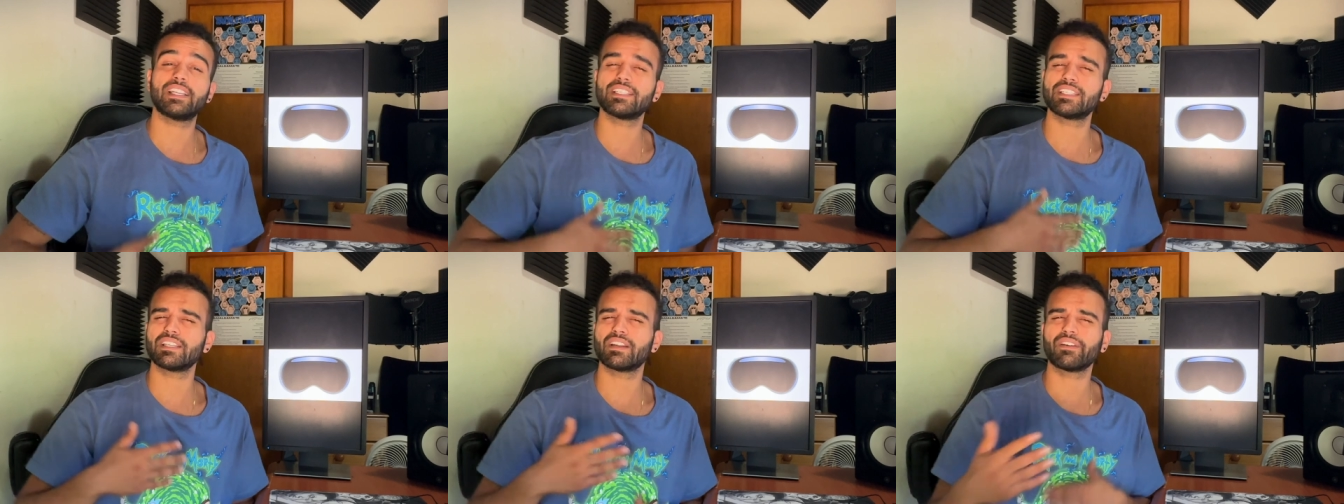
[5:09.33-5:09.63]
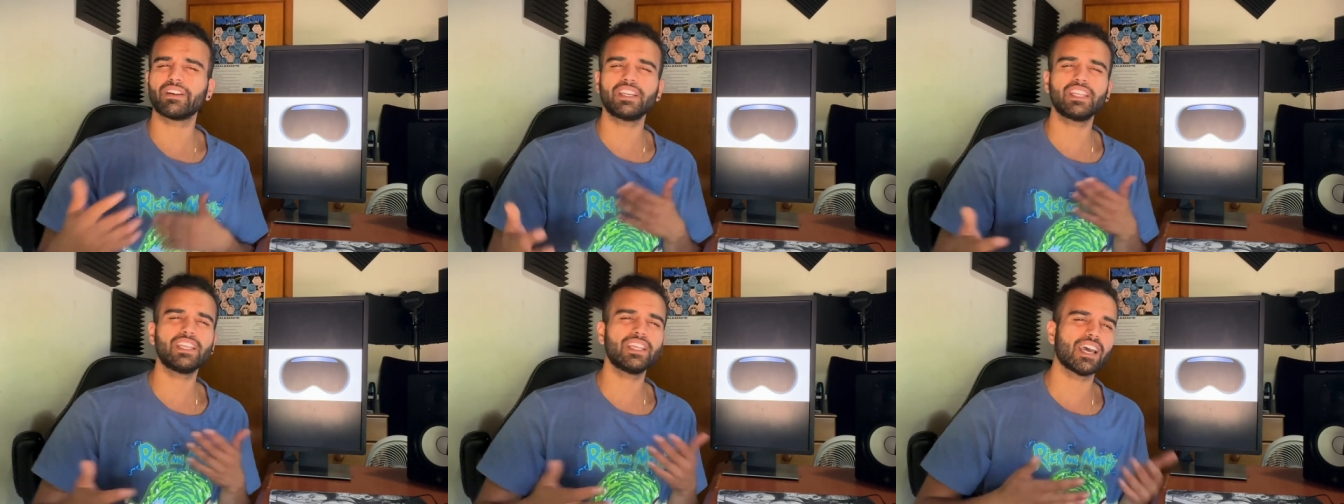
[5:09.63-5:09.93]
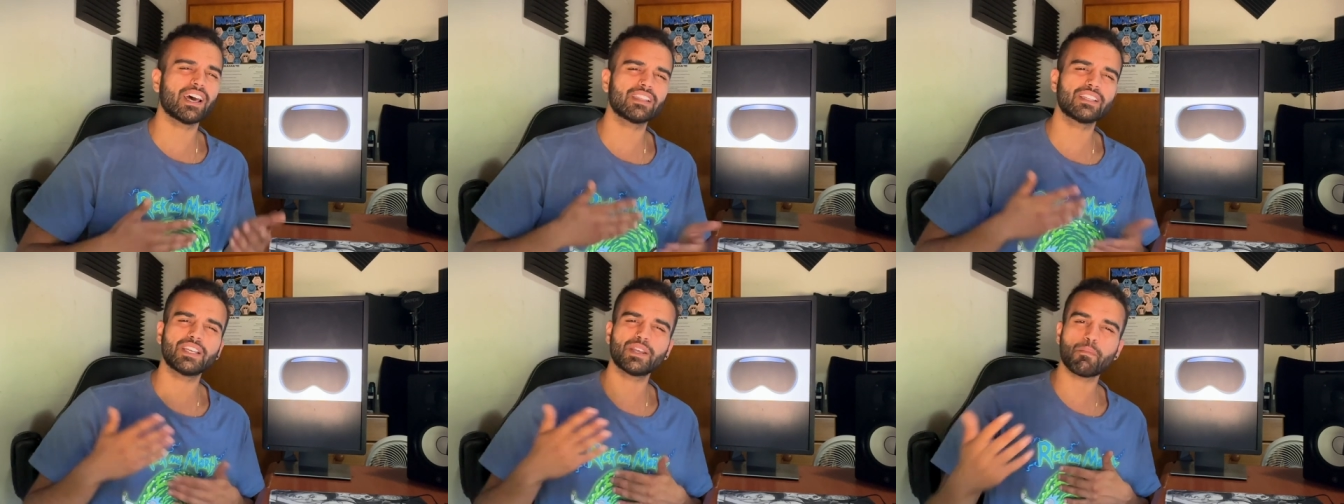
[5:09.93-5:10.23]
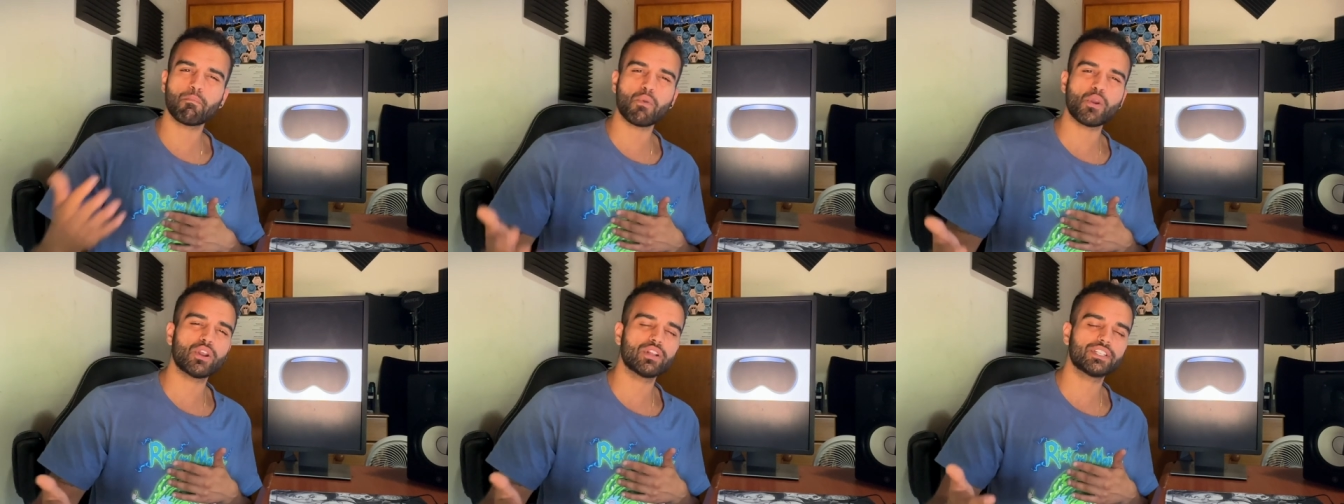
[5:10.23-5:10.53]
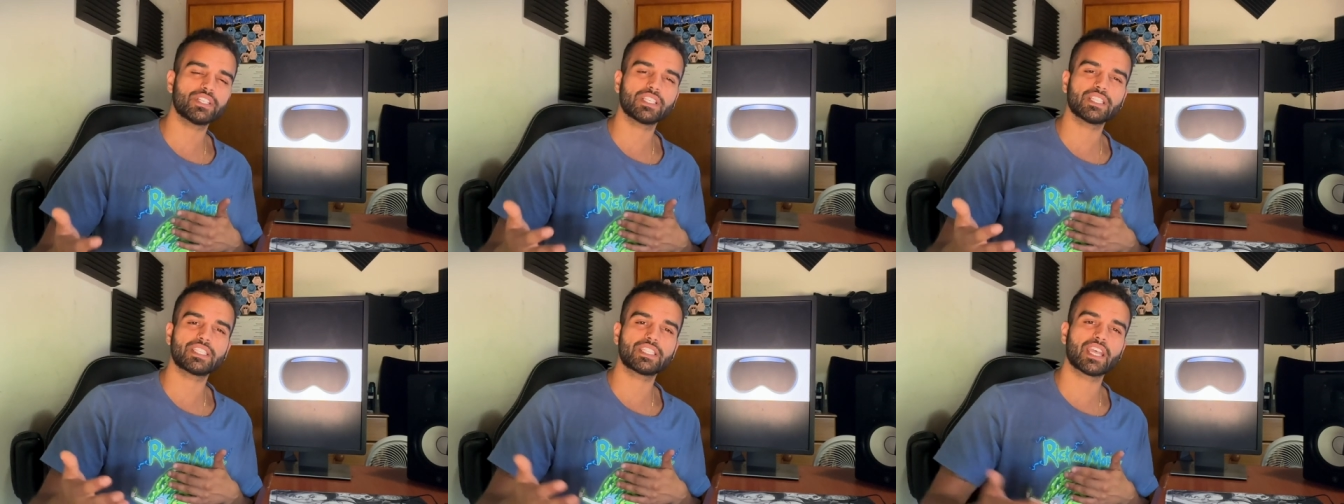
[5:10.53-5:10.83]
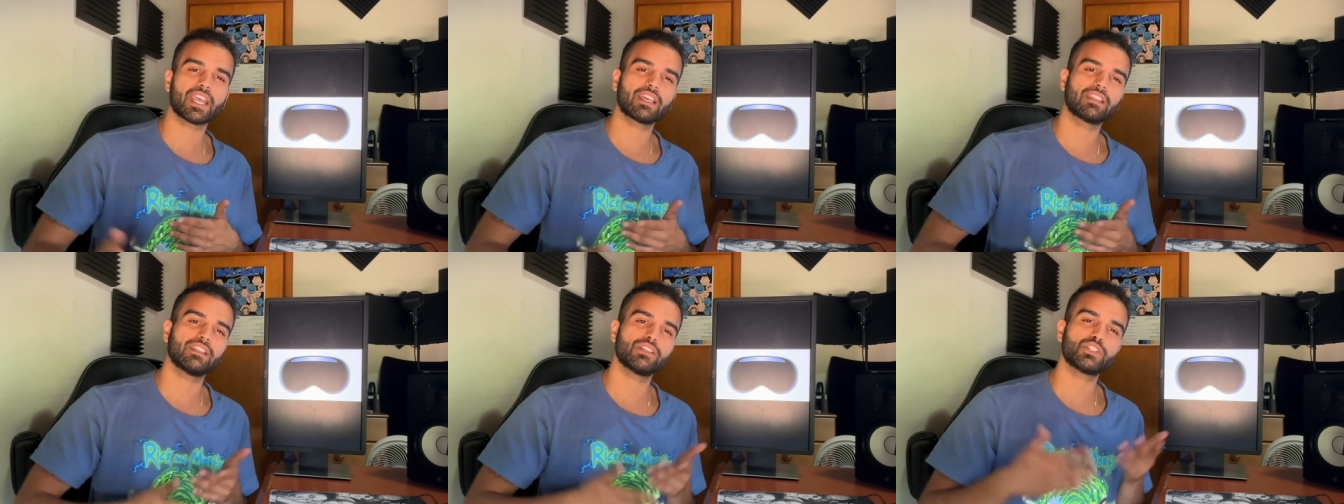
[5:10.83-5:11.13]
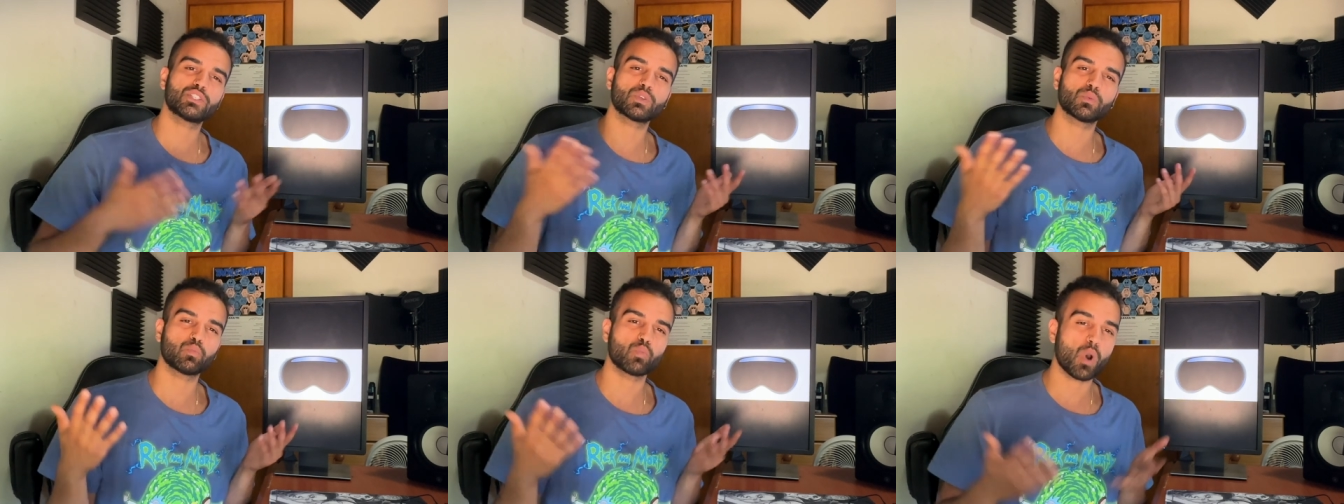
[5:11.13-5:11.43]
Is there any other emerging tech
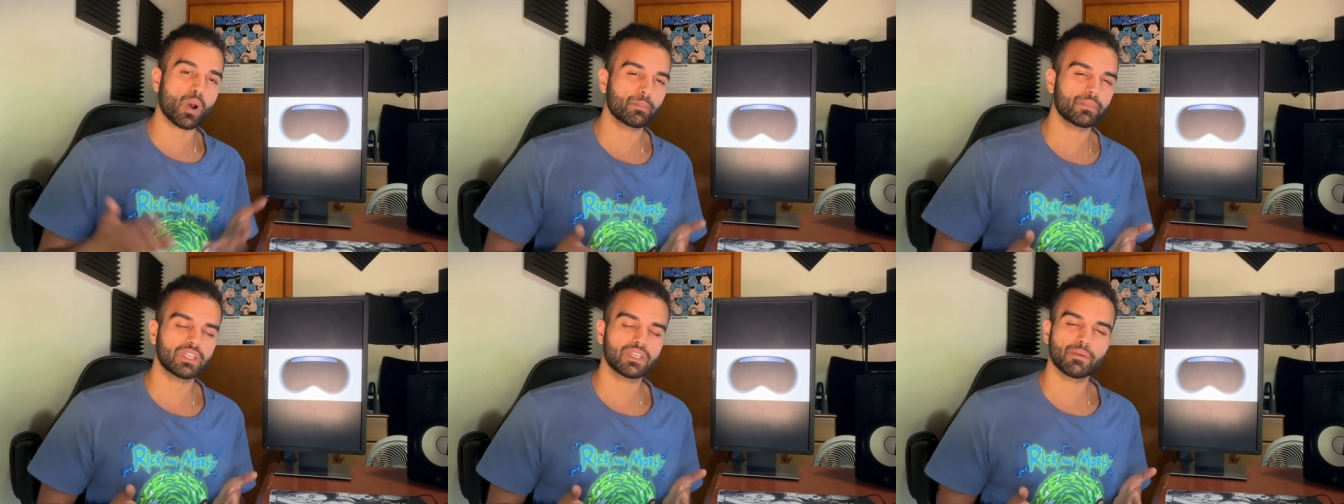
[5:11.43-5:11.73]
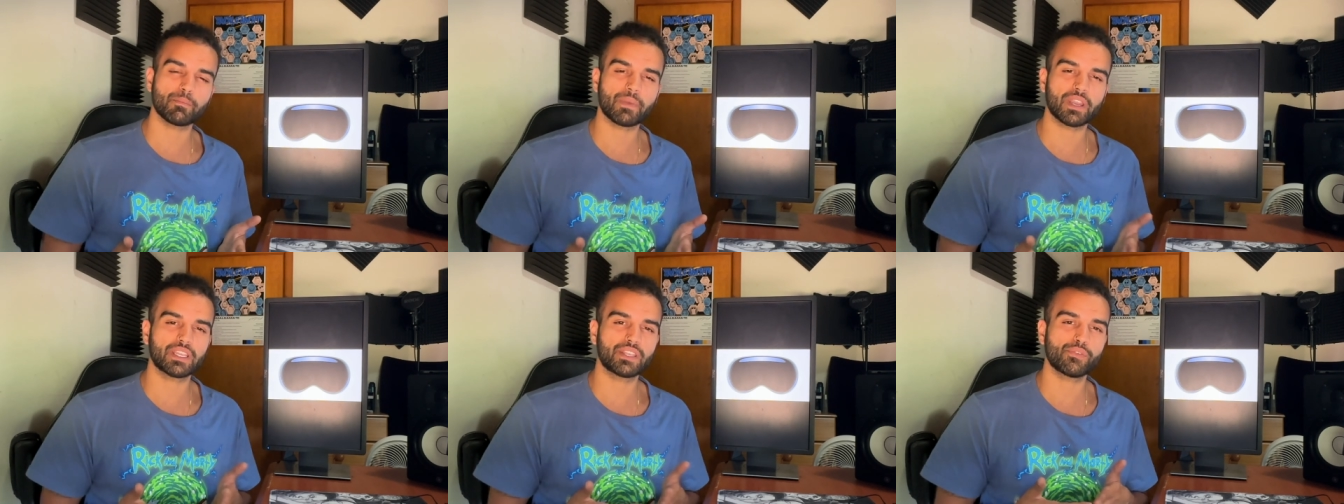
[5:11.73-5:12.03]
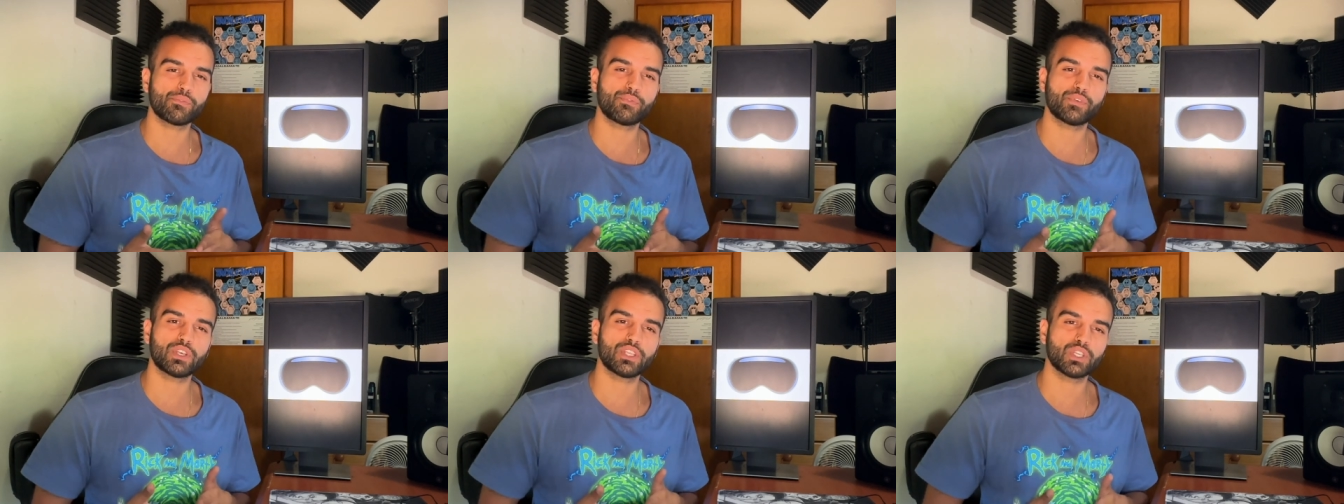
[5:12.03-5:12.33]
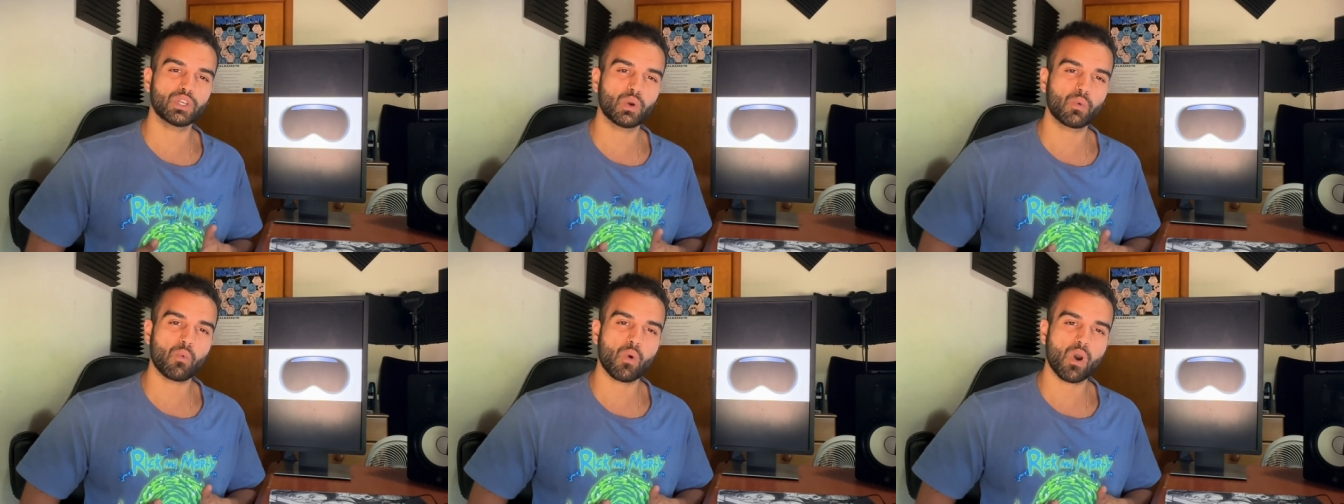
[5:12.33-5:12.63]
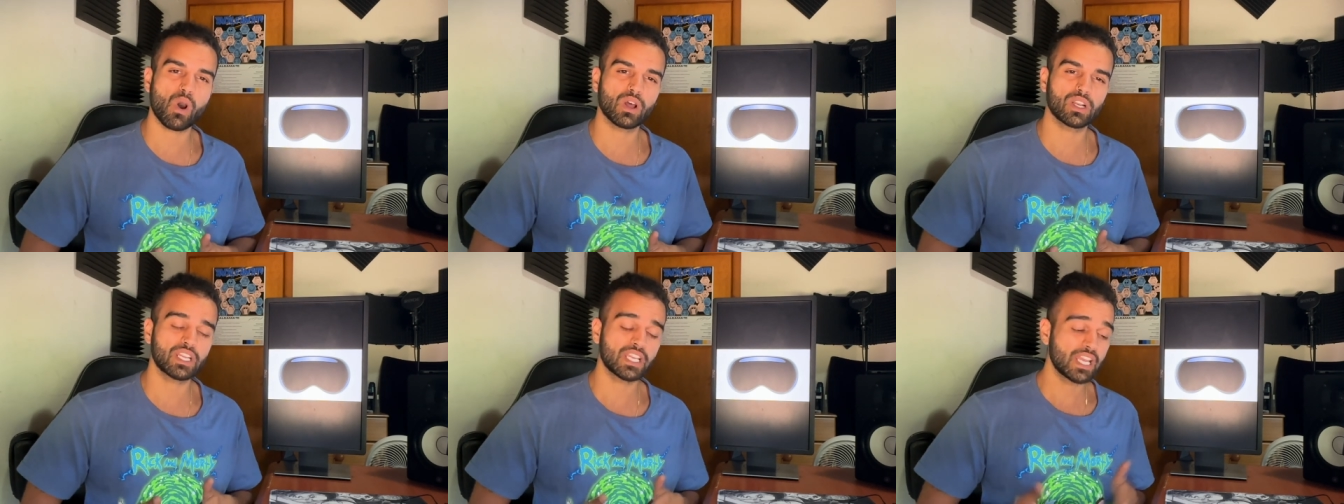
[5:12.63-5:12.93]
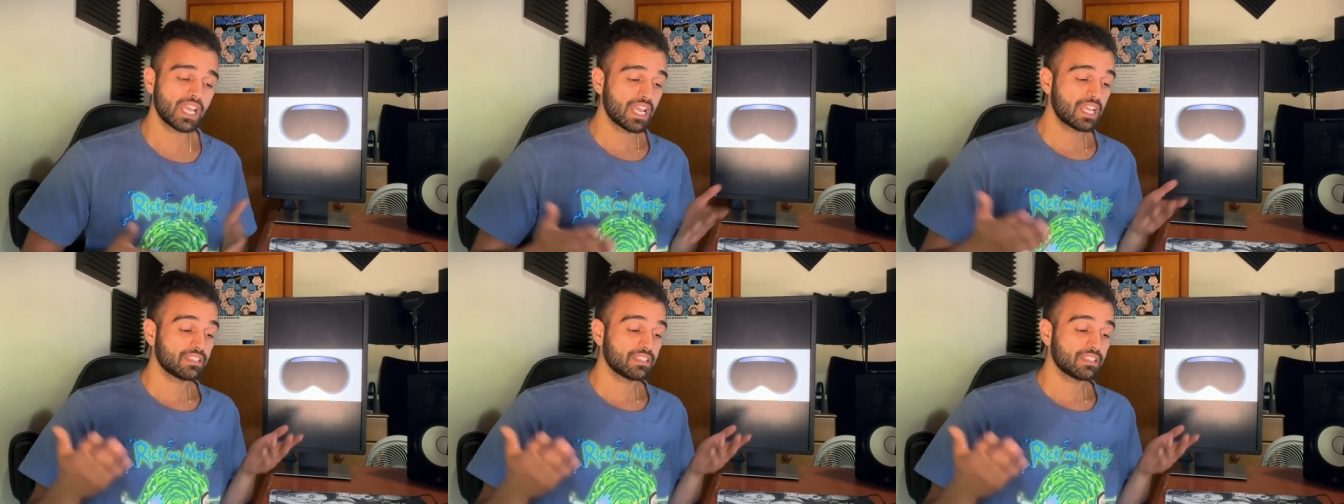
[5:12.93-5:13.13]
that you want me to make a video on?